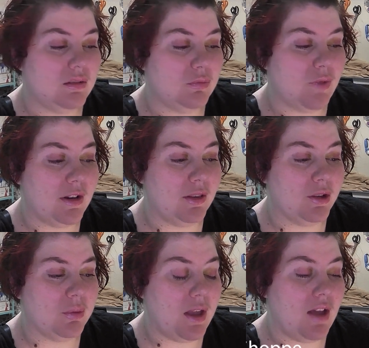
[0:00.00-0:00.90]
Red
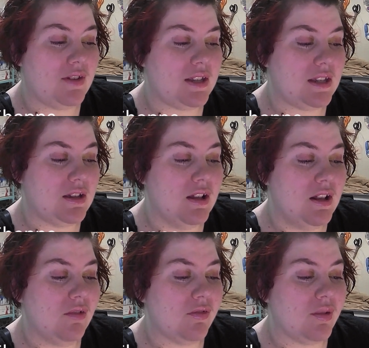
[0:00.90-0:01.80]
alert, we have tea.
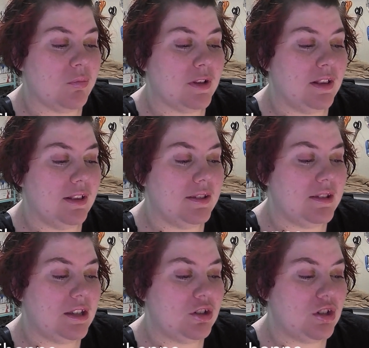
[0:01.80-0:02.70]
From Riddle's
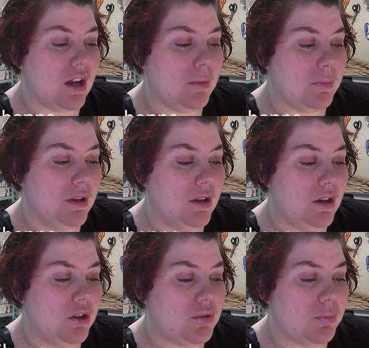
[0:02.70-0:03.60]
Tea Shop.
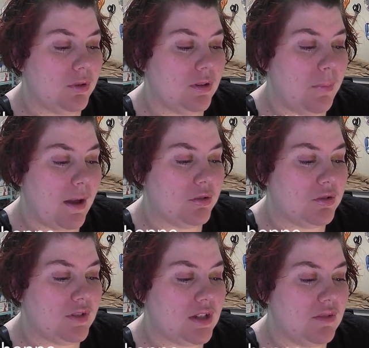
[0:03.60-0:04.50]
She pulled a pouch
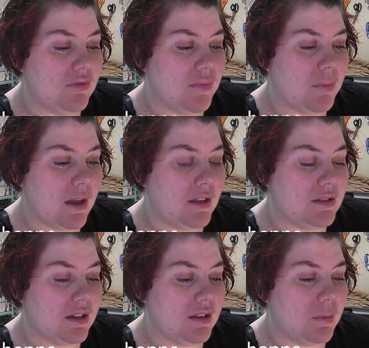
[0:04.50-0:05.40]
of tea from the
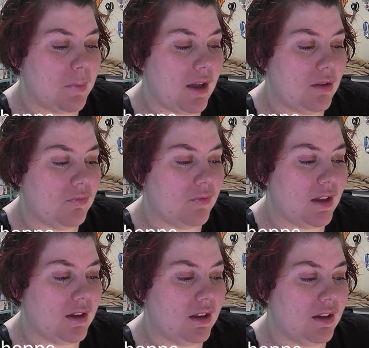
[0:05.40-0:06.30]
basket. The bag
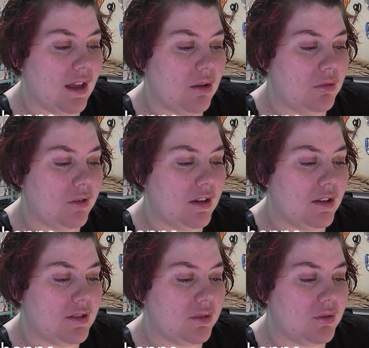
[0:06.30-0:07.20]
read an Owl Crate
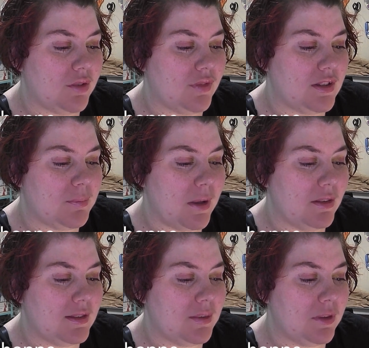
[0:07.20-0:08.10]
exclusive and smelled
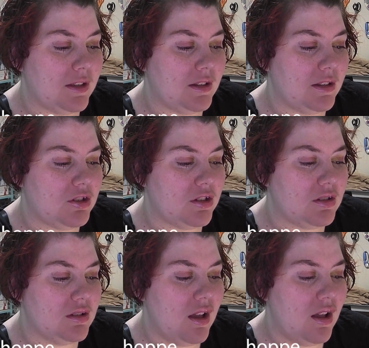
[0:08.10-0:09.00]
simply delicious.
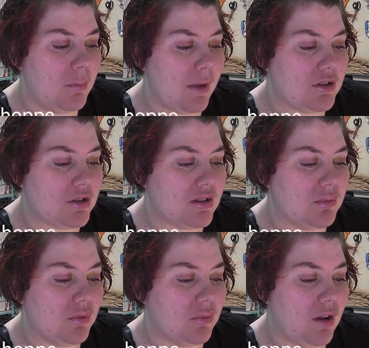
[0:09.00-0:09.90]
Magic seemed
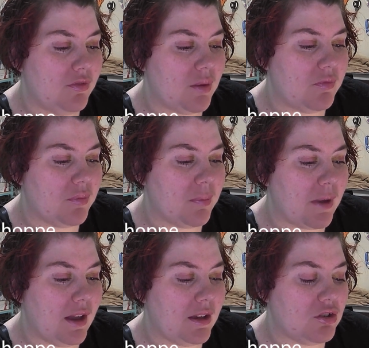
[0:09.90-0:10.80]
to waft up from the
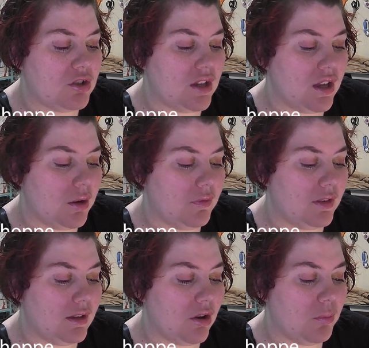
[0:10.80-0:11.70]
bag as she
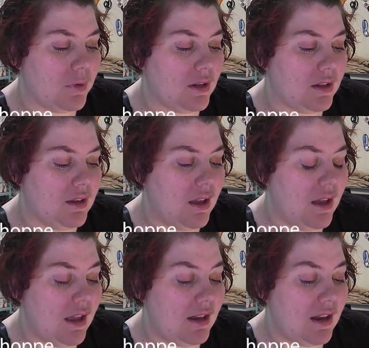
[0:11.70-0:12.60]
carefully opened it,
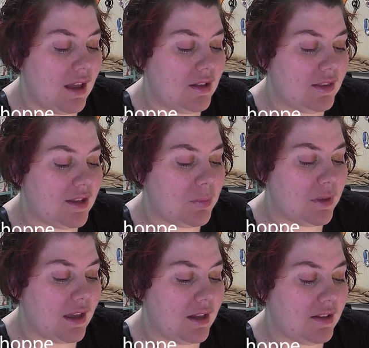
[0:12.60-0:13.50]
inhaled
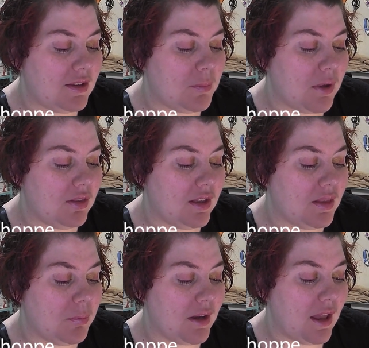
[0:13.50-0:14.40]
deeply, and it smelled like
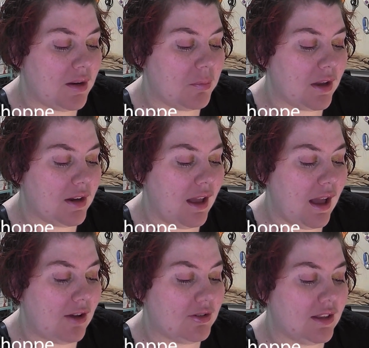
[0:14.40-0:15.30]
banana bread.
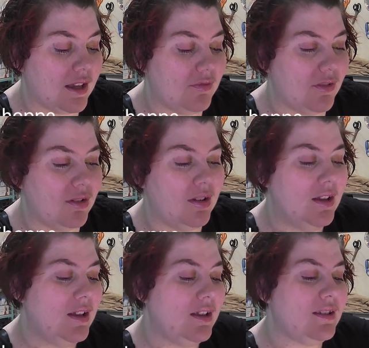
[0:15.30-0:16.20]
How delightful,
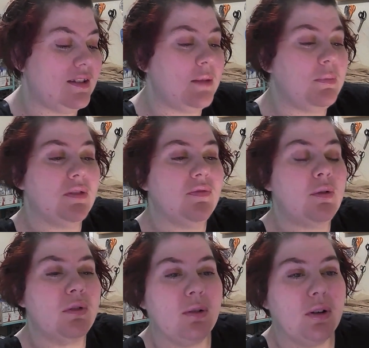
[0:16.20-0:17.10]
steeped in
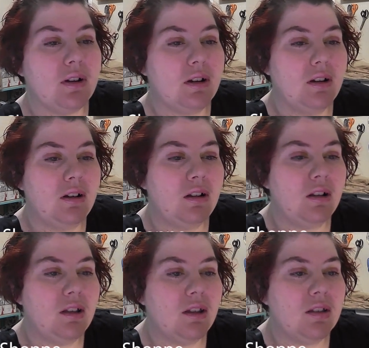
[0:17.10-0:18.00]
folklore.
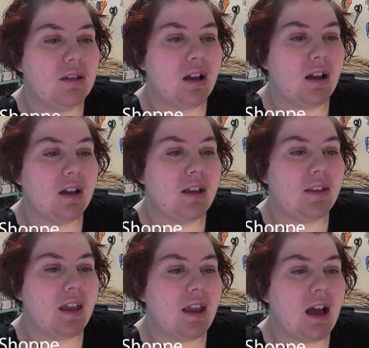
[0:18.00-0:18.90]
Uh,
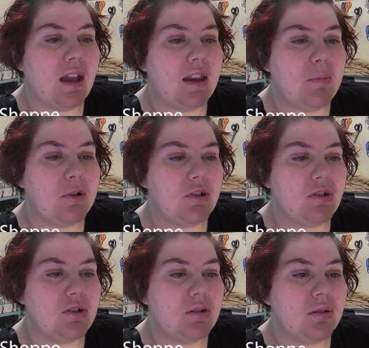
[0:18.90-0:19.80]
it's a honeybush
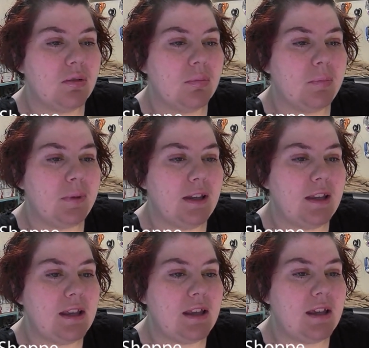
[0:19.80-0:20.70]

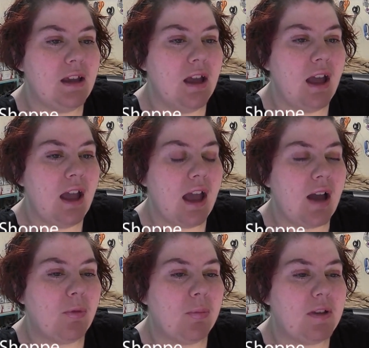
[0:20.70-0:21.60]
tea,
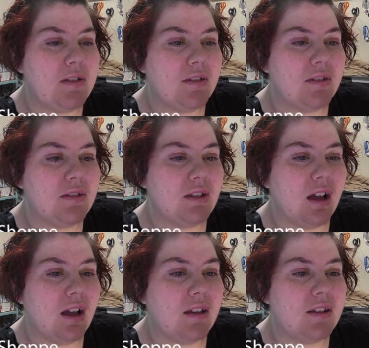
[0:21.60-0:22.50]
apple pieces,
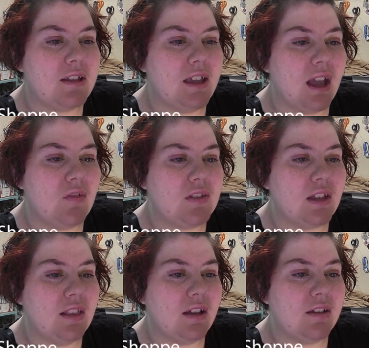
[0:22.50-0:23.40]
uh, decaf
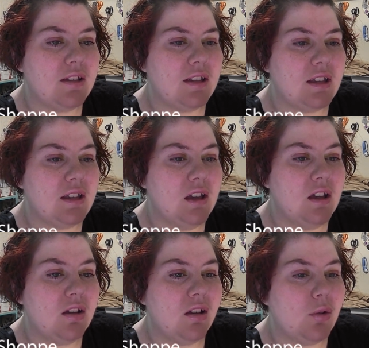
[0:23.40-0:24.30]
Ceylon tea,
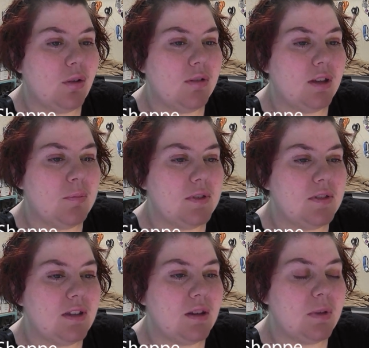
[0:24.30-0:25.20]
cocoa nibs,
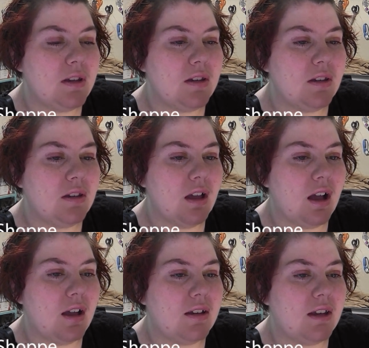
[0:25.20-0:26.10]
cinnamon,
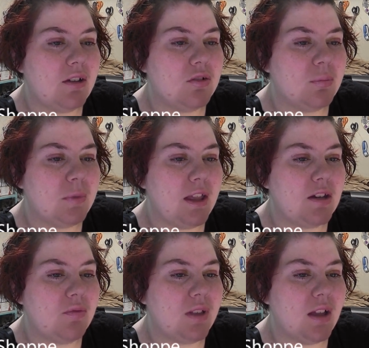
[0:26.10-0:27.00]
uh, natural
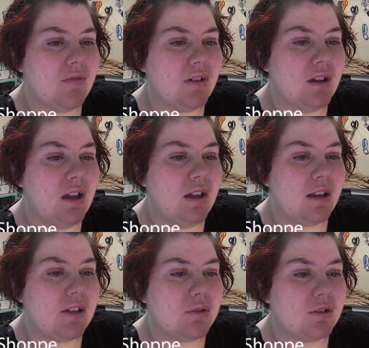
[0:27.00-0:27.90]
banana flavor,
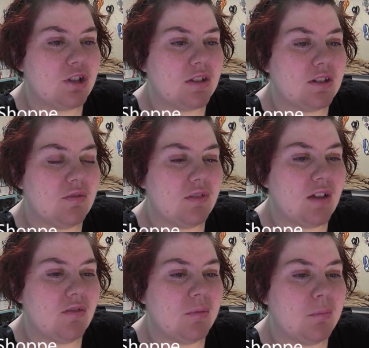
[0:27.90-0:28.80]
natural chestnut
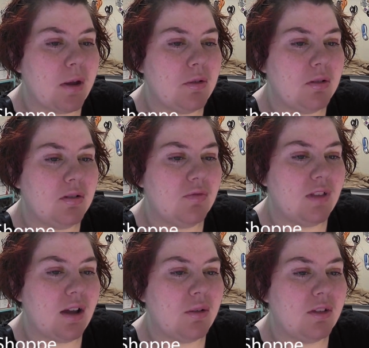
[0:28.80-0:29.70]
flavor, marigold
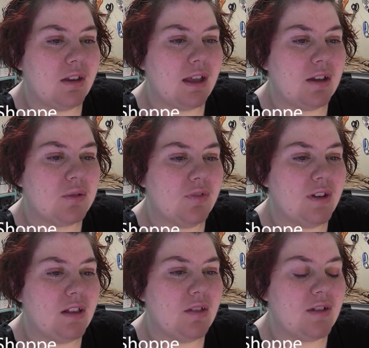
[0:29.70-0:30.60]
flowers, and natural
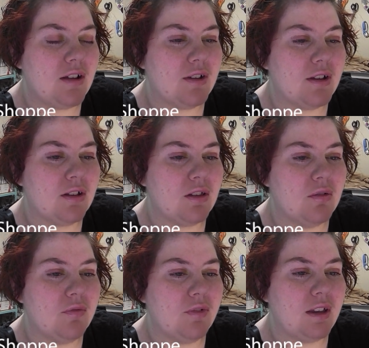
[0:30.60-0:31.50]
vanilla flavor.
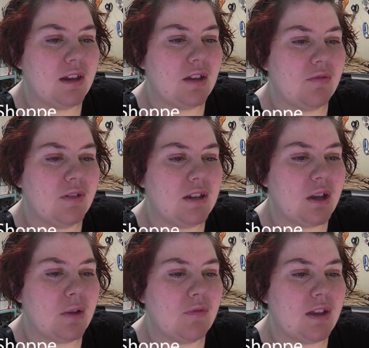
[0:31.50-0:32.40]
Gluten free, nut free,
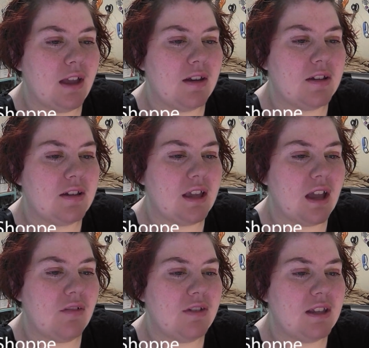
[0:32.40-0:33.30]
dairy free, and a
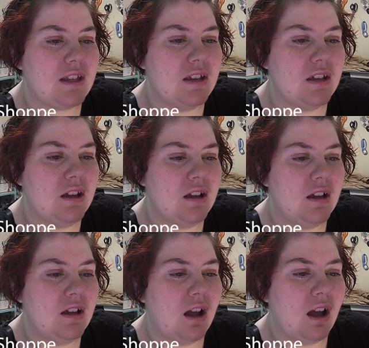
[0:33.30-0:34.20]
decaf tea.
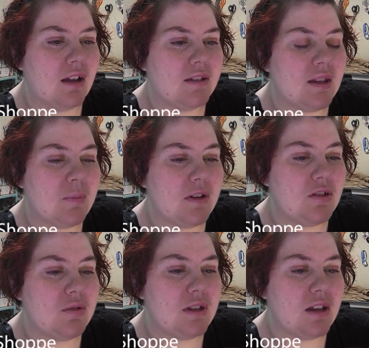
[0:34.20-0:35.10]
Uh, steep at
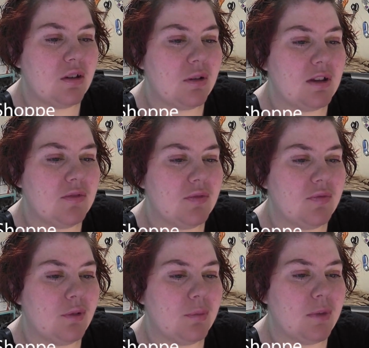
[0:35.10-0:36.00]
210 degrees for
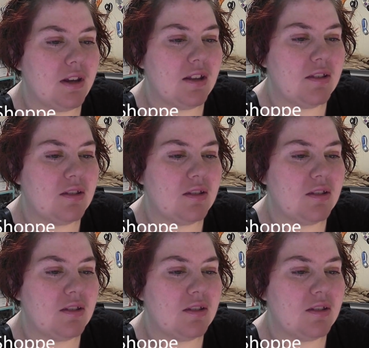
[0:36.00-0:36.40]
four minutes.